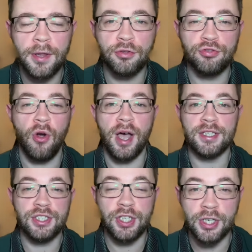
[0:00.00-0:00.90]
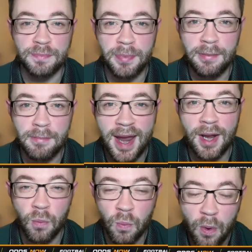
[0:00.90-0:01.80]
The draw has just been
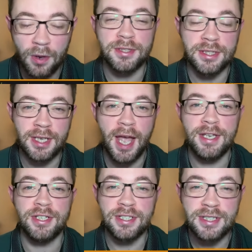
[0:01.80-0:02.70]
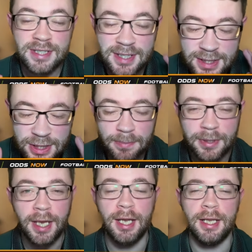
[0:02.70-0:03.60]
made, and once again, just some
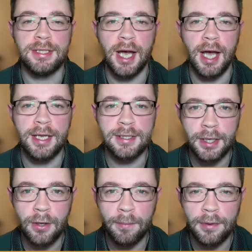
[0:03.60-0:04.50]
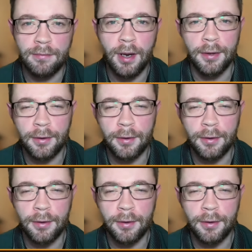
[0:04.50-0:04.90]
killer ties in the opening round.